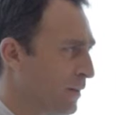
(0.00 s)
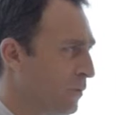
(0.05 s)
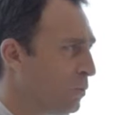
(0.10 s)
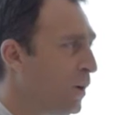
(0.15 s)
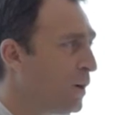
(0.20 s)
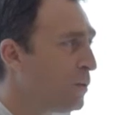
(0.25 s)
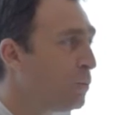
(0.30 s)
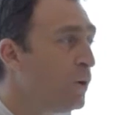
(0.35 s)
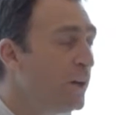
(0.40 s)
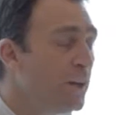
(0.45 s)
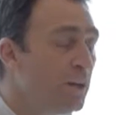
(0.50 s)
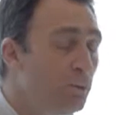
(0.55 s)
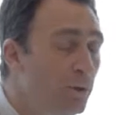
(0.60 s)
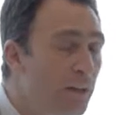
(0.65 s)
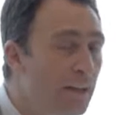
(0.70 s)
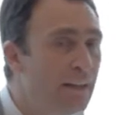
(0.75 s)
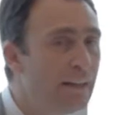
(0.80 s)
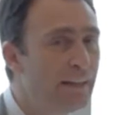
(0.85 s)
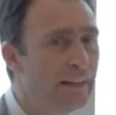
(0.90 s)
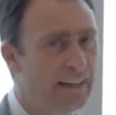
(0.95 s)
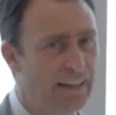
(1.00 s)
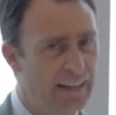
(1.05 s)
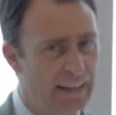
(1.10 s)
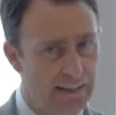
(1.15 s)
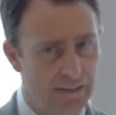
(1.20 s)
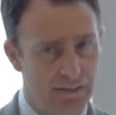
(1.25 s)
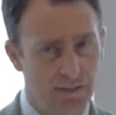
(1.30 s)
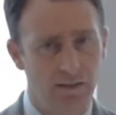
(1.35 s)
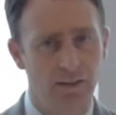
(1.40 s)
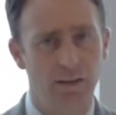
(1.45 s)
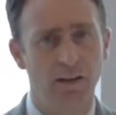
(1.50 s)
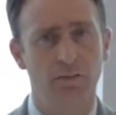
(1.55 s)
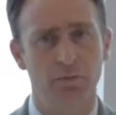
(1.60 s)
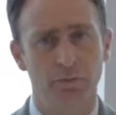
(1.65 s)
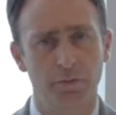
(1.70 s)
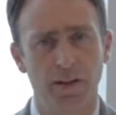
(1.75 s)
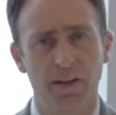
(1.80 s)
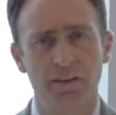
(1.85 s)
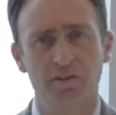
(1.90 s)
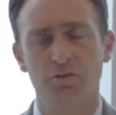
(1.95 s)
when we really need a
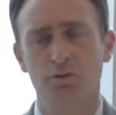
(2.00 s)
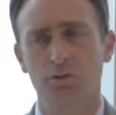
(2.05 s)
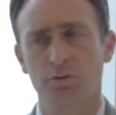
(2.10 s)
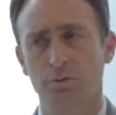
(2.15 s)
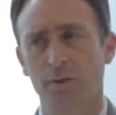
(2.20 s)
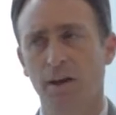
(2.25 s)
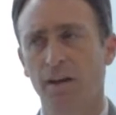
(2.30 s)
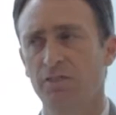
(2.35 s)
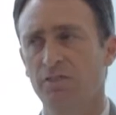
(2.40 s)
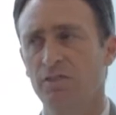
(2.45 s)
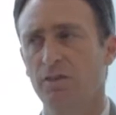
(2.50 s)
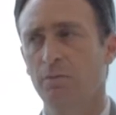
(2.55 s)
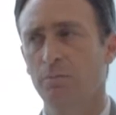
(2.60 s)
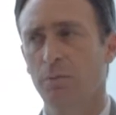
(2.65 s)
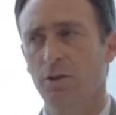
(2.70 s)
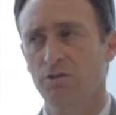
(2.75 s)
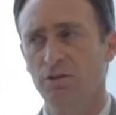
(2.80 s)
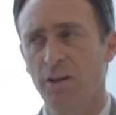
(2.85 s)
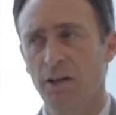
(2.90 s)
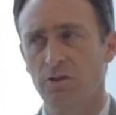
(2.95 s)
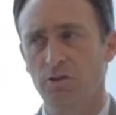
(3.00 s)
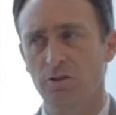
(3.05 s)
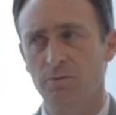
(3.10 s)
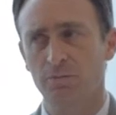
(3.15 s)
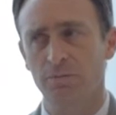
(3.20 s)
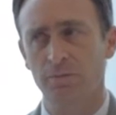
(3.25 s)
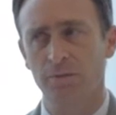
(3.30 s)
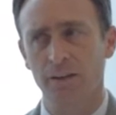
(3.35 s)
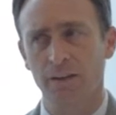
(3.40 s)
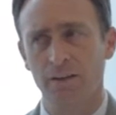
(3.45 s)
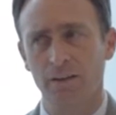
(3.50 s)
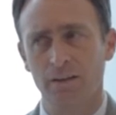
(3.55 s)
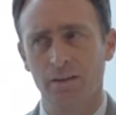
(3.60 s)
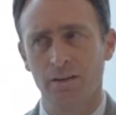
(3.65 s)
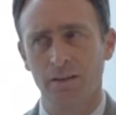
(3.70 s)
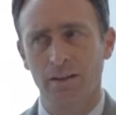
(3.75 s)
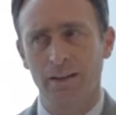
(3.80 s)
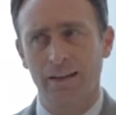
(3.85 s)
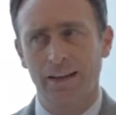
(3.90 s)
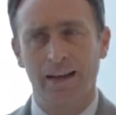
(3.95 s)
face-to-face conversation.
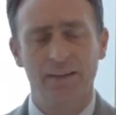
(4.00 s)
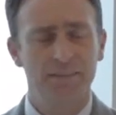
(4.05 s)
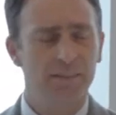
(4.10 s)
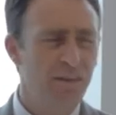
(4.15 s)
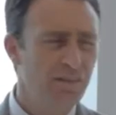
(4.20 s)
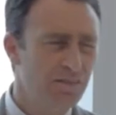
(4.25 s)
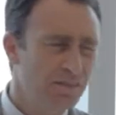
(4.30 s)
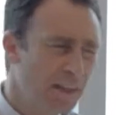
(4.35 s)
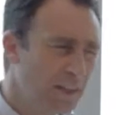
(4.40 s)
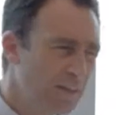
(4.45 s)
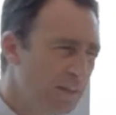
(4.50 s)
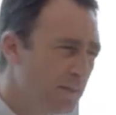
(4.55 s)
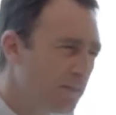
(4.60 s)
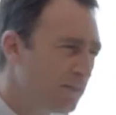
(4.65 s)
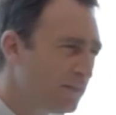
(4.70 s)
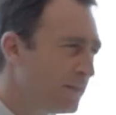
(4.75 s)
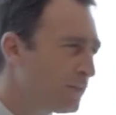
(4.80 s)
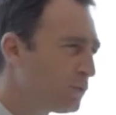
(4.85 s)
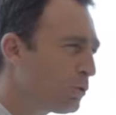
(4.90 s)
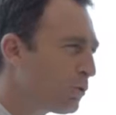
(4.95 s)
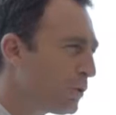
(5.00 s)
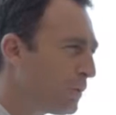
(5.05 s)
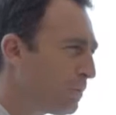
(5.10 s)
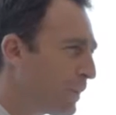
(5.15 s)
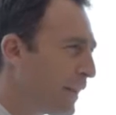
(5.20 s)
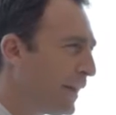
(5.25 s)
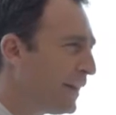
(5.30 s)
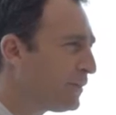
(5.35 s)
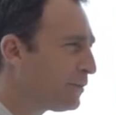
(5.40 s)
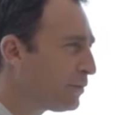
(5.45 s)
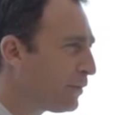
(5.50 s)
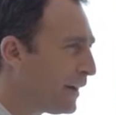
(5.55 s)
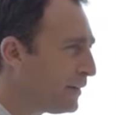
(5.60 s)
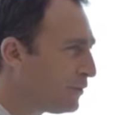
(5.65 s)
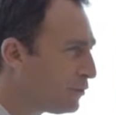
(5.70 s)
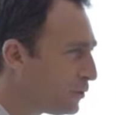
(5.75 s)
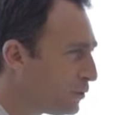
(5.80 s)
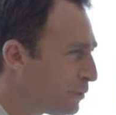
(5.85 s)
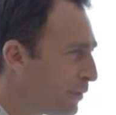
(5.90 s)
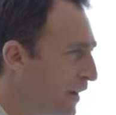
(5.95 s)
And this tendency to replace
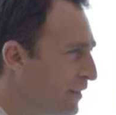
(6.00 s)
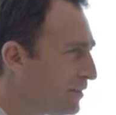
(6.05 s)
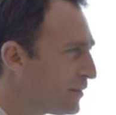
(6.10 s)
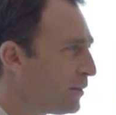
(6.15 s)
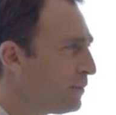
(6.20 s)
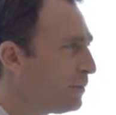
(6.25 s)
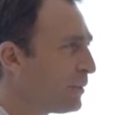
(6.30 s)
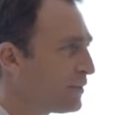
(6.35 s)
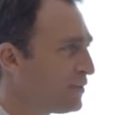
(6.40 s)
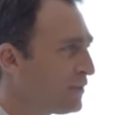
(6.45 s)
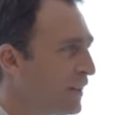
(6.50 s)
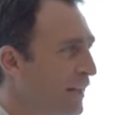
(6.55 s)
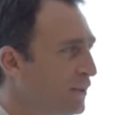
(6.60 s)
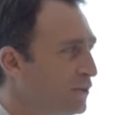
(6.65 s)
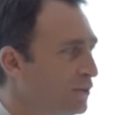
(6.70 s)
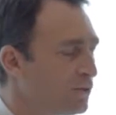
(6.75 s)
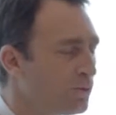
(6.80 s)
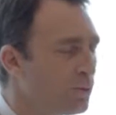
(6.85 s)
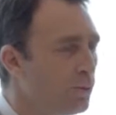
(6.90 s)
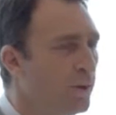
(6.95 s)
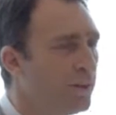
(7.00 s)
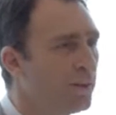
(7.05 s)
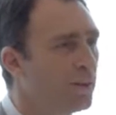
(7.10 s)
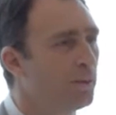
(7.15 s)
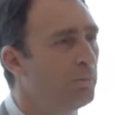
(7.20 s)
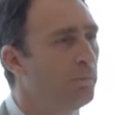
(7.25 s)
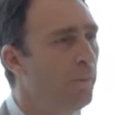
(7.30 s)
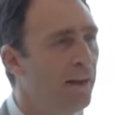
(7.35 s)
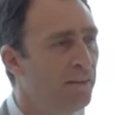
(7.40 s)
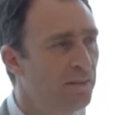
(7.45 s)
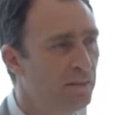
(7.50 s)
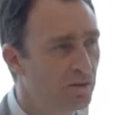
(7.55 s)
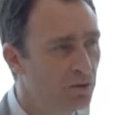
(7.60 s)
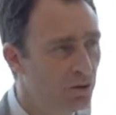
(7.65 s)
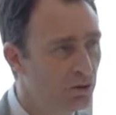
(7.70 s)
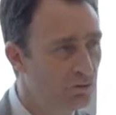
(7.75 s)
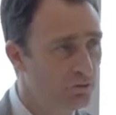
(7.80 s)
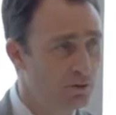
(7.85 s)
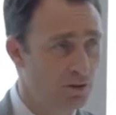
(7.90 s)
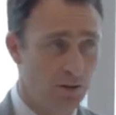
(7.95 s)
face-to-face conversations with
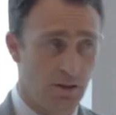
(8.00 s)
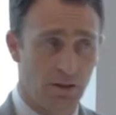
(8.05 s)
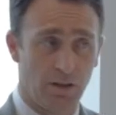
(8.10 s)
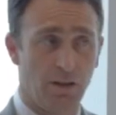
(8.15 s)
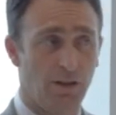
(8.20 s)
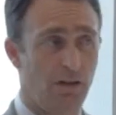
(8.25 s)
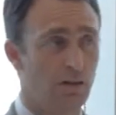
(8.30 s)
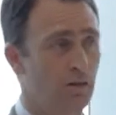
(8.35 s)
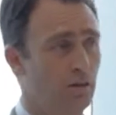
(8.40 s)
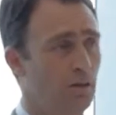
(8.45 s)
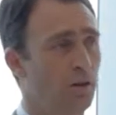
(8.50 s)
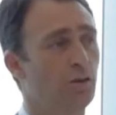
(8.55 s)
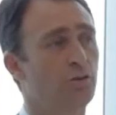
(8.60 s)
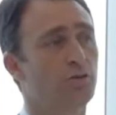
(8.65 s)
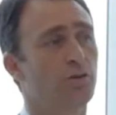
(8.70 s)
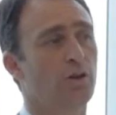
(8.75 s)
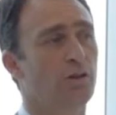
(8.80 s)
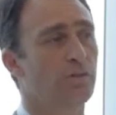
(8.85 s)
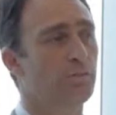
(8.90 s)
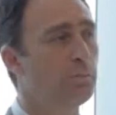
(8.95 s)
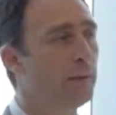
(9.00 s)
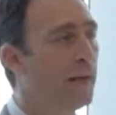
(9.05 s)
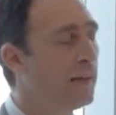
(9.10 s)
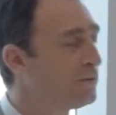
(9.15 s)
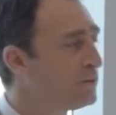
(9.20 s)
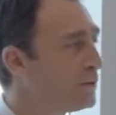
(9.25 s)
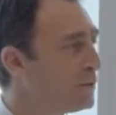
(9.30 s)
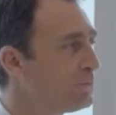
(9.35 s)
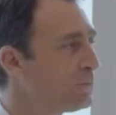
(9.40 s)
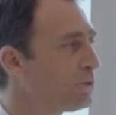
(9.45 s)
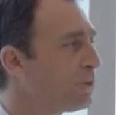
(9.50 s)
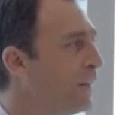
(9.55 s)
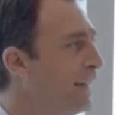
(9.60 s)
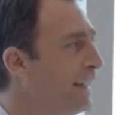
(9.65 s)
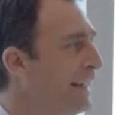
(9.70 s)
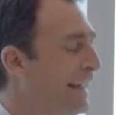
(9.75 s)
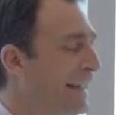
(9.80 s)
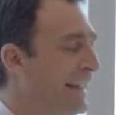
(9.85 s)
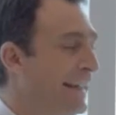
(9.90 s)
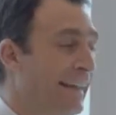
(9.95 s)
messages in all sorts of platforms
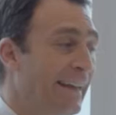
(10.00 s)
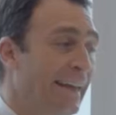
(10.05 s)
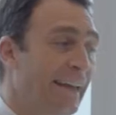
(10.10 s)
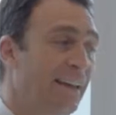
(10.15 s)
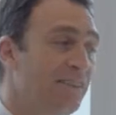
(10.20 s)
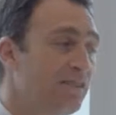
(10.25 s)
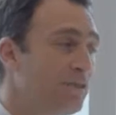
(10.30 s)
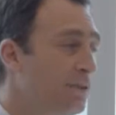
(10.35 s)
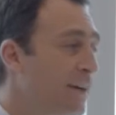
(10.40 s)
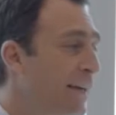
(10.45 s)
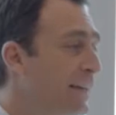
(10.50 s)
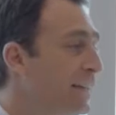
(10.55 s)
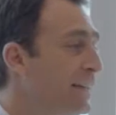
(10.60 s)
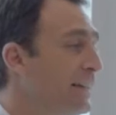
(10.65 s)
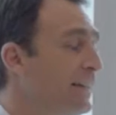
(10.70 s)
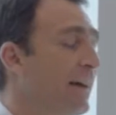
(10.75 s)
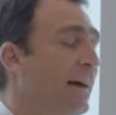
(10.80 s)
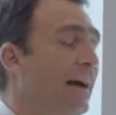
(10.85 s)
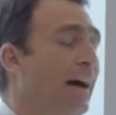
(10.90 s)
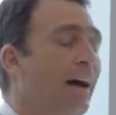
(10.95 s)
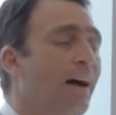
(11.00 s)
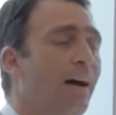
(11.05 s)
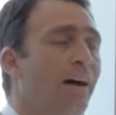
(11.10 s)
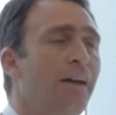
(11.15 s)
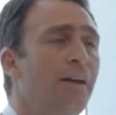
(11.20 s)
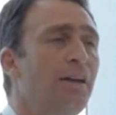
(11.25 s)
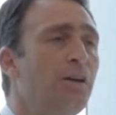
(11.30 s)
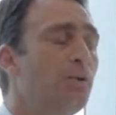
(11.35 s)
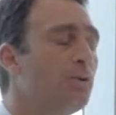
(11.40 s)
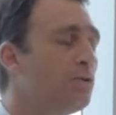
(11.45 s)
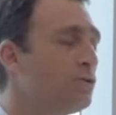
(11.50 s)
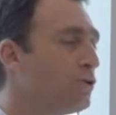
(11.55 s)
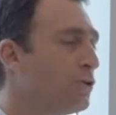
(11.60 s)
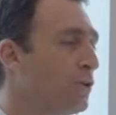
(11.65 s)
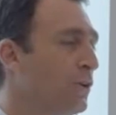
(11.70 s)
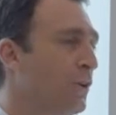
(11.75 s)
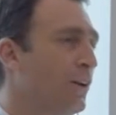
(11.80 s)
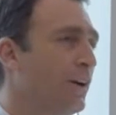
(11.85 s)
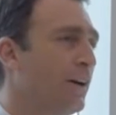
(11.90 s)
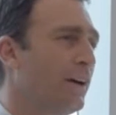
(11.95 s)
is creating a huge
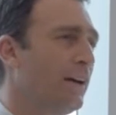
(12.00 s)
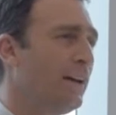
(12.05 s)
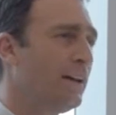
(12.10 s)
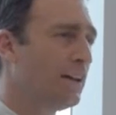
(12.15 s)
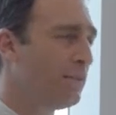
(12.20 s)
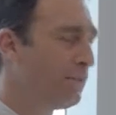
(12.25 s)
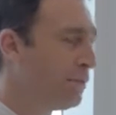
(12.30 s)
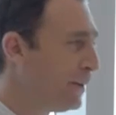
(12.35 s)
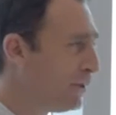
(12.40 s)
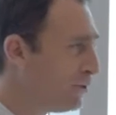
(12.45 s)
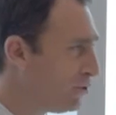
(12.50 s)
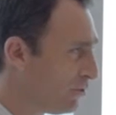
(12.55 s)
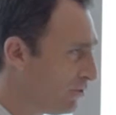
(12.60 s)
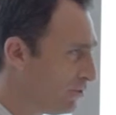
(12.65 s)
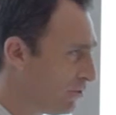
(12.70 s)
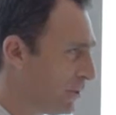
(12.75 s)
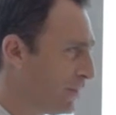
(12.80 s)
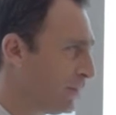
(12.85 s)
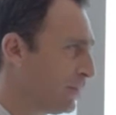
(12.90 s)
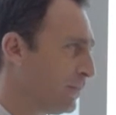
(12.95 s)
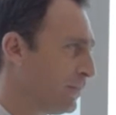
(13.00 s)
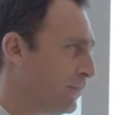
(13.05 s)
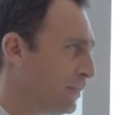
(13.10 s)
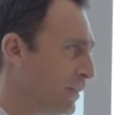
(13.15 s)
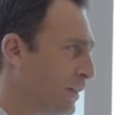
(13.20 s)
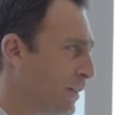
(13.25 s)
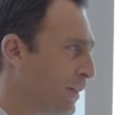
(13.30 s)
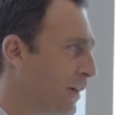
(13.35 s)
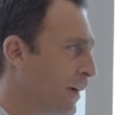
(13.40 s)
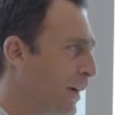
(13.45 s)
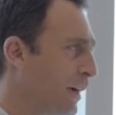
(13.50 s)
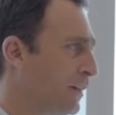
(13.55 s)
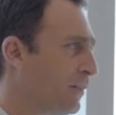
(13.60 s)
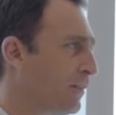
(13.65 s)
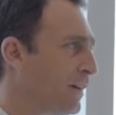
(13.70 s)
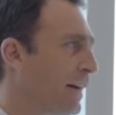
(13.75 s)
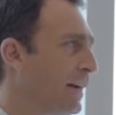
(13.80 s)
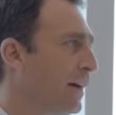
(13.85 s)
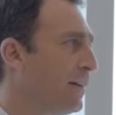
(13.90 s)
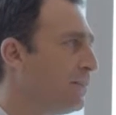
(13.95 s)
inefficiency in
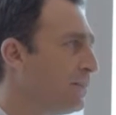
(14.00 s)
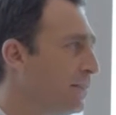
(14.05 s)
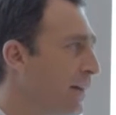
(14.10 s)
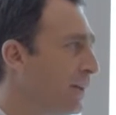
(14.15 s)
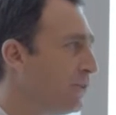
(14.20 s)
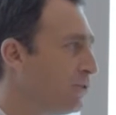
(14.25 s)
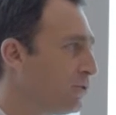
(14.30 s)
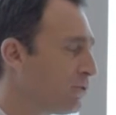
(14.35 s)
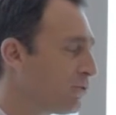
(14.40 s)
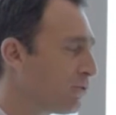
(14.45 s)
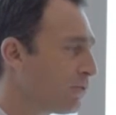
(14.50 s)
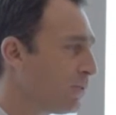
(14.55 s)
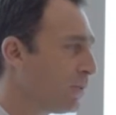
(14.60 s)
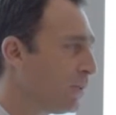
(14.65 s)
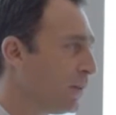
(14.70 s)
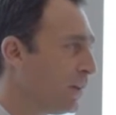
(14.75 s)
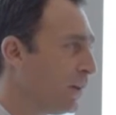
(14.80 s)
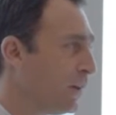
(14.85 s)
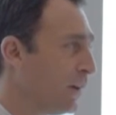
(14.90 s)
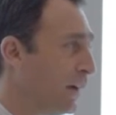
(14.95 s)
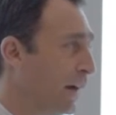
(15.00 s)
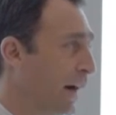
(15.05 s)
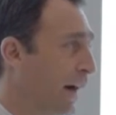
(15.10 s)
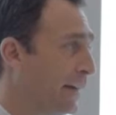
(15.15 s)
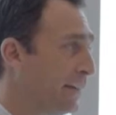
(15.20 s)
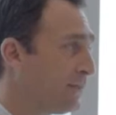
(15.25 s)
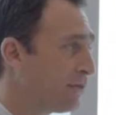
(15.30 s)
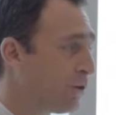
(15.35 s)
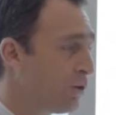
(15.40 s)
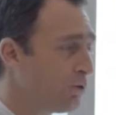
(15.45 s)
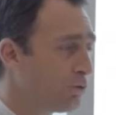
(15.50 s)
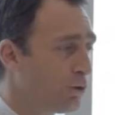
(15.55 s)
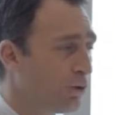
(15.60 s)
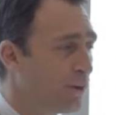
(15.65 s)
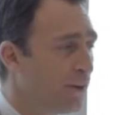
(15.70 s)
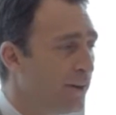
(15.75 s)
organizations. And it's also